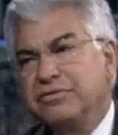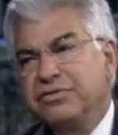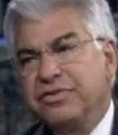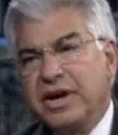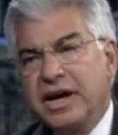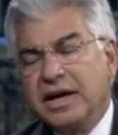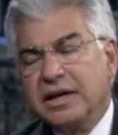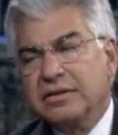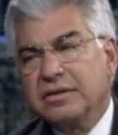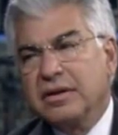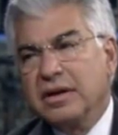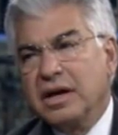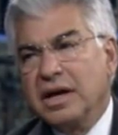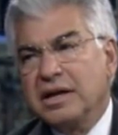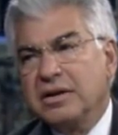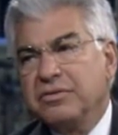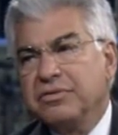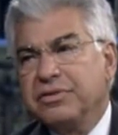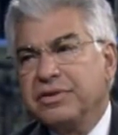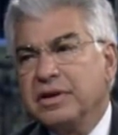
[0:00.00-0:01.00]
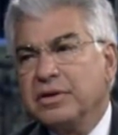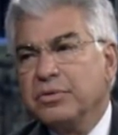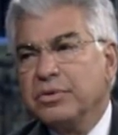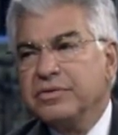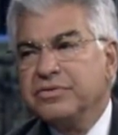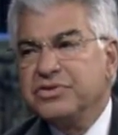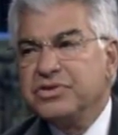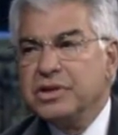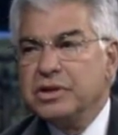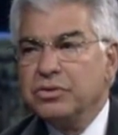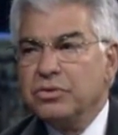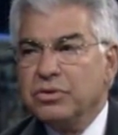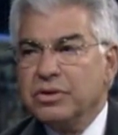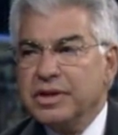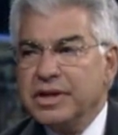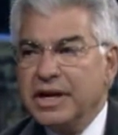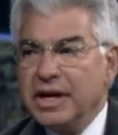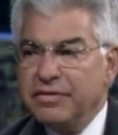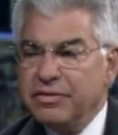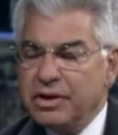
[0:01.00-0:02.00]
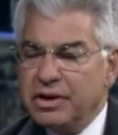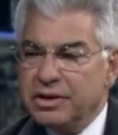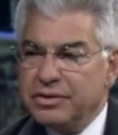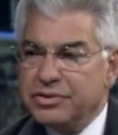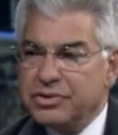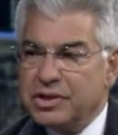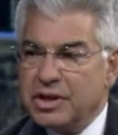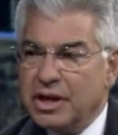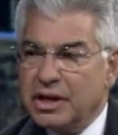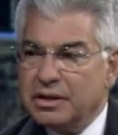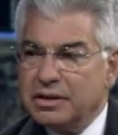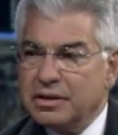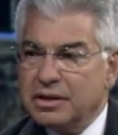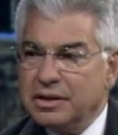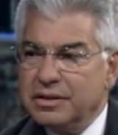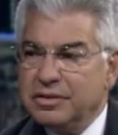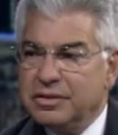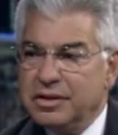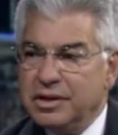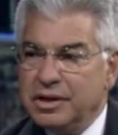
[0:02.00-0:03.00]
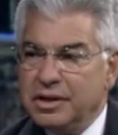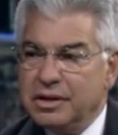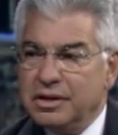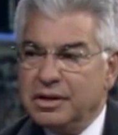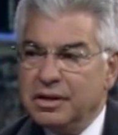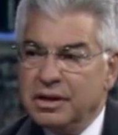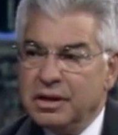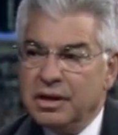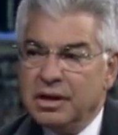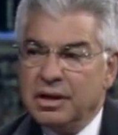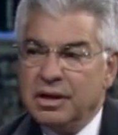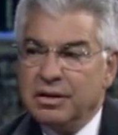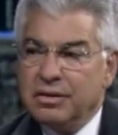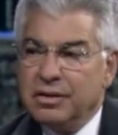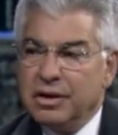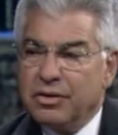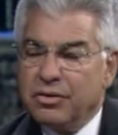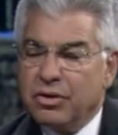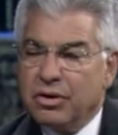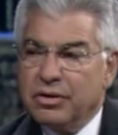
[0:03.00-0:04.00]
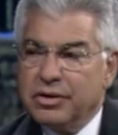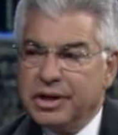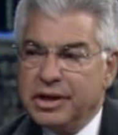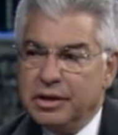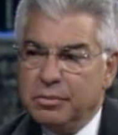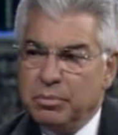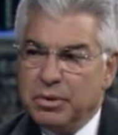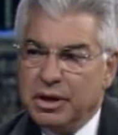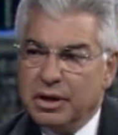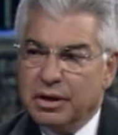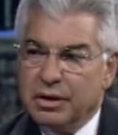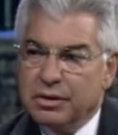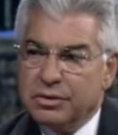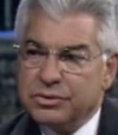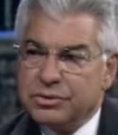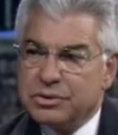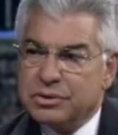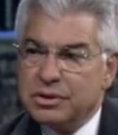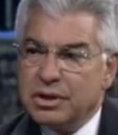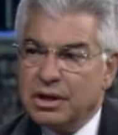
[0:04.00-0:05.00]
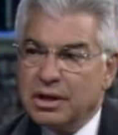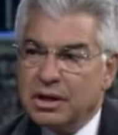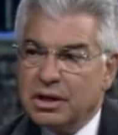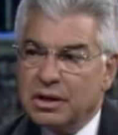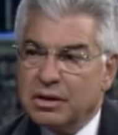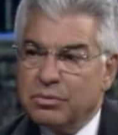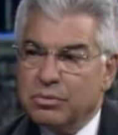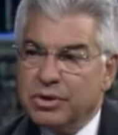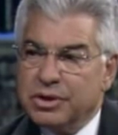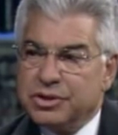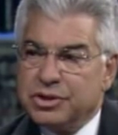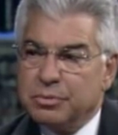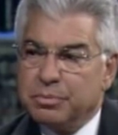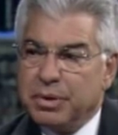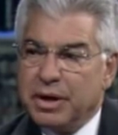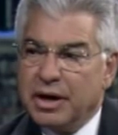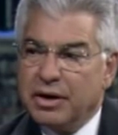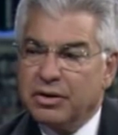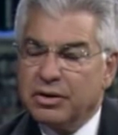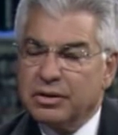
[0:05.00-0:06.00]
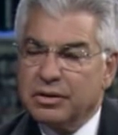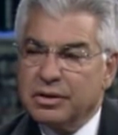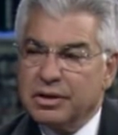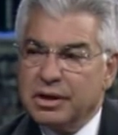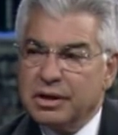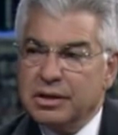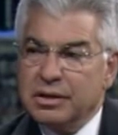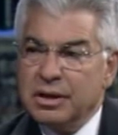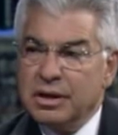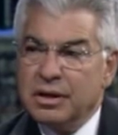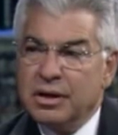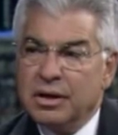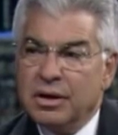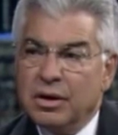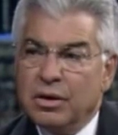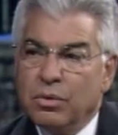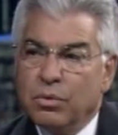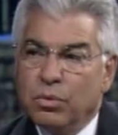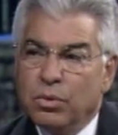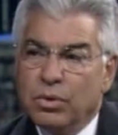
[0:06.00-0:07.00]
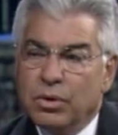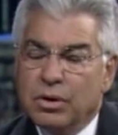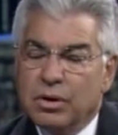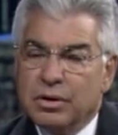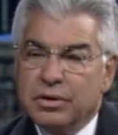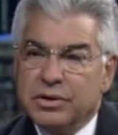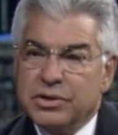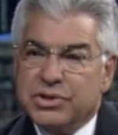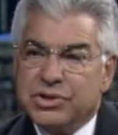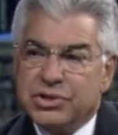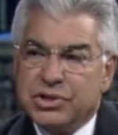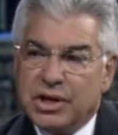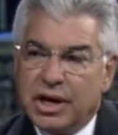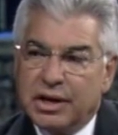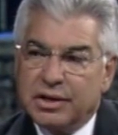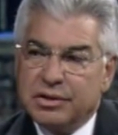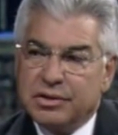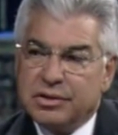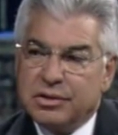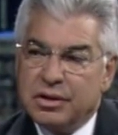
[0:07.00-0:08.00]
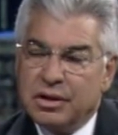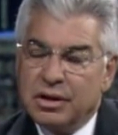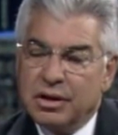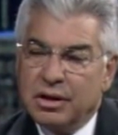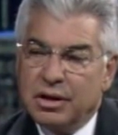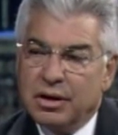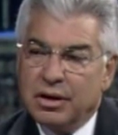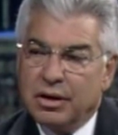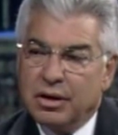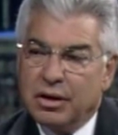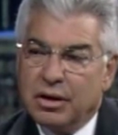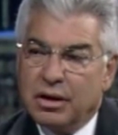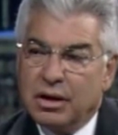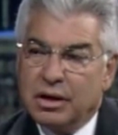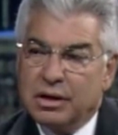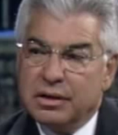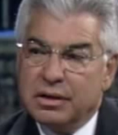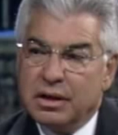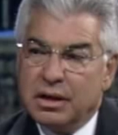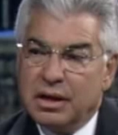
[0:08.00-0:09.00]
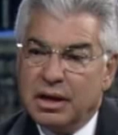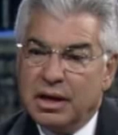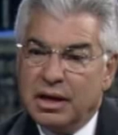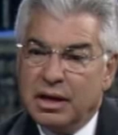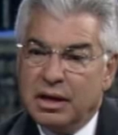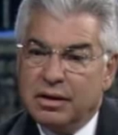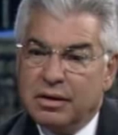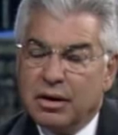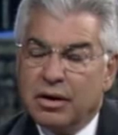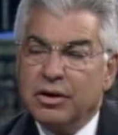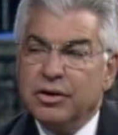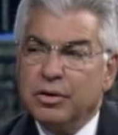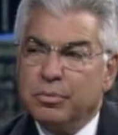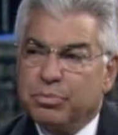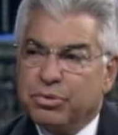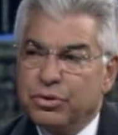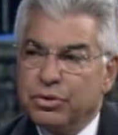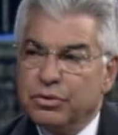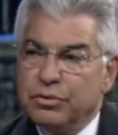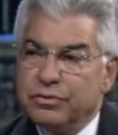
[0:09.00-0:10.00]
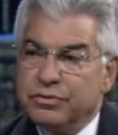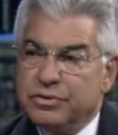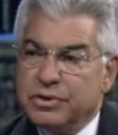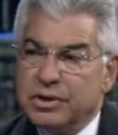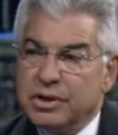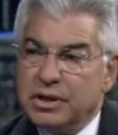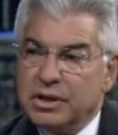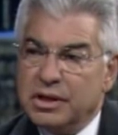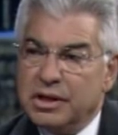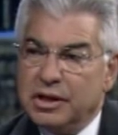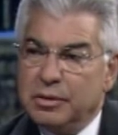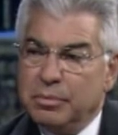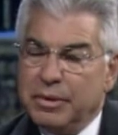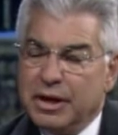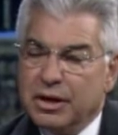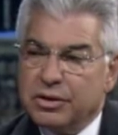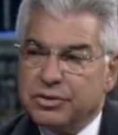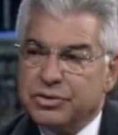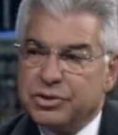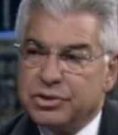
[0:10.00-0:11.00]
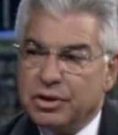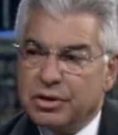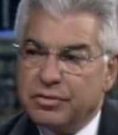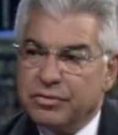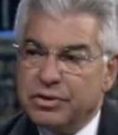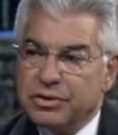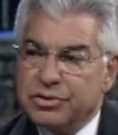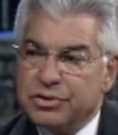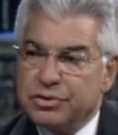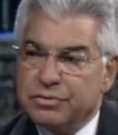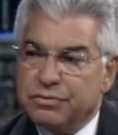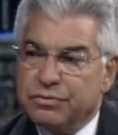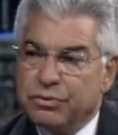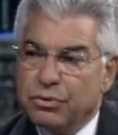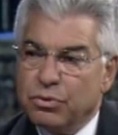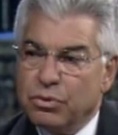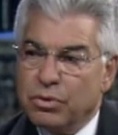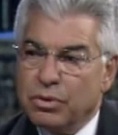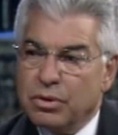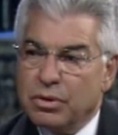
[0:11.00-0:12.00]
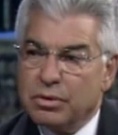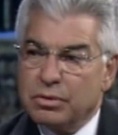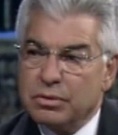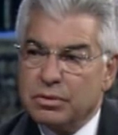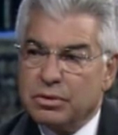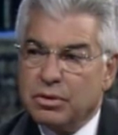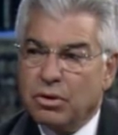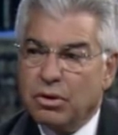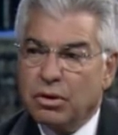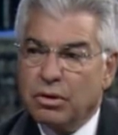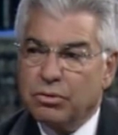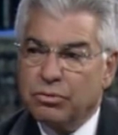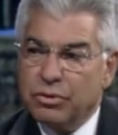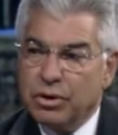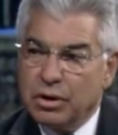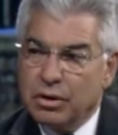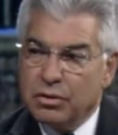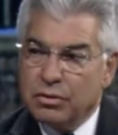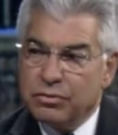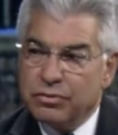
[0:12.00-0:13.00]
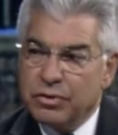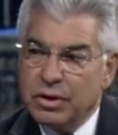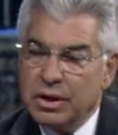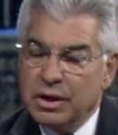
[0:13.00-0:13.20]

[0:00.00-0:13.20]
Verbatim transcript: in fact, I don't think we've seen all the evidence yet. Indeed, there are emails uh, which apparently were sent on an unapproved email service for Karl Rove,